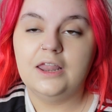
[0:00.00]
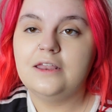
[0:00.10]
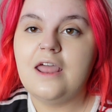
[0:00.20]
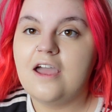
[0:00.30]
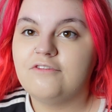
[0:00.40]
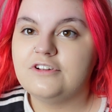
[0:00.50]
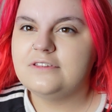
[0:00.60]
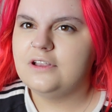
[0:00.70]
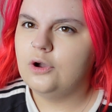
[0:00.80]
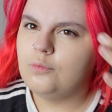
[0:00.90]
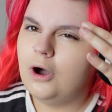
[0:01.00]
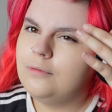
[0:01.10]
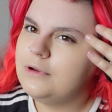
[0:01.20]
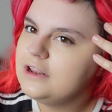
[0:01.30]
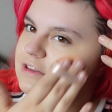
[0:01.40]
in every single one,
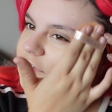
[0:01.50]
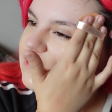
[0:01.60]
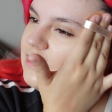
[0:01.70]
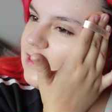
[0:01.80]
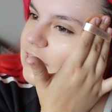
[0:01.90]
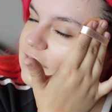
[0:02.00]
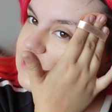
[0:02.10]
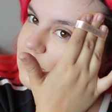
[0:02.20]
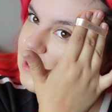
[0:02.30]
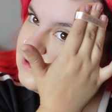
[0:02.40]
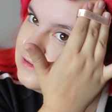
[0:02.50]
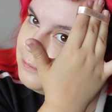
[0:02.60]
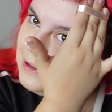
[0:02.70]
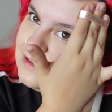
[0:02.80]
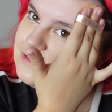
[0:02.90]
but I definitely think this one has the
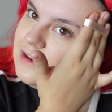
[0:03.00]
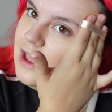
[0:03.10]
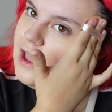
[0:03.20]
best